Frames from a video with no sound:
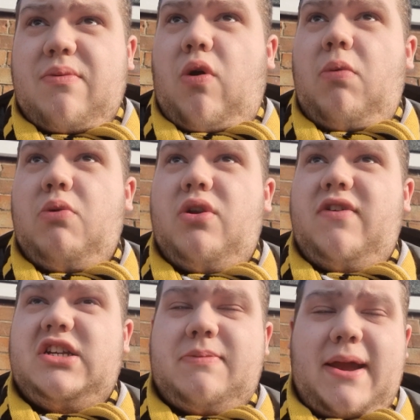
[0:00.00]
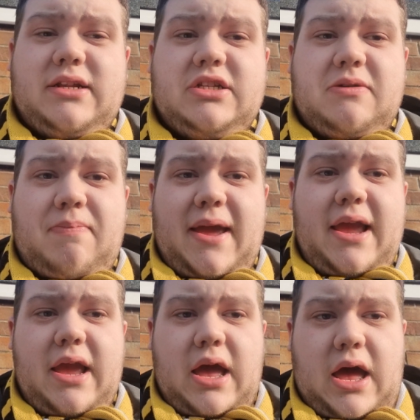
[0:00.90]
probably would have expected to
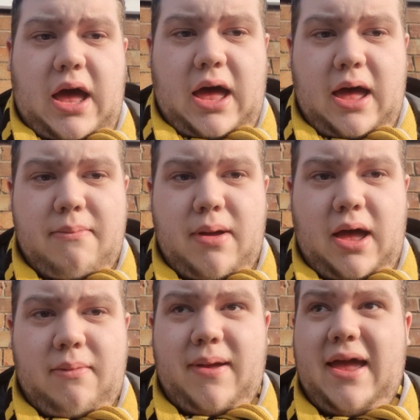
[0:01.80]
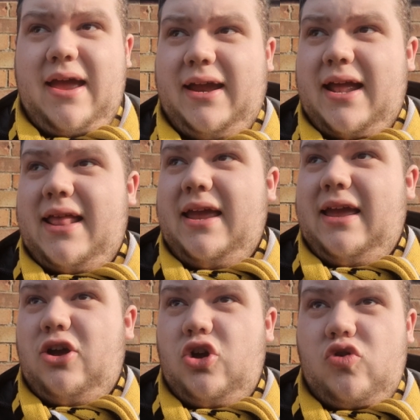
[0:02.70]
be up here. Again, they
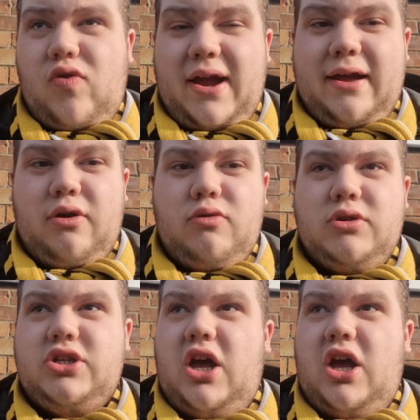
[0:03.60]
get good crowds.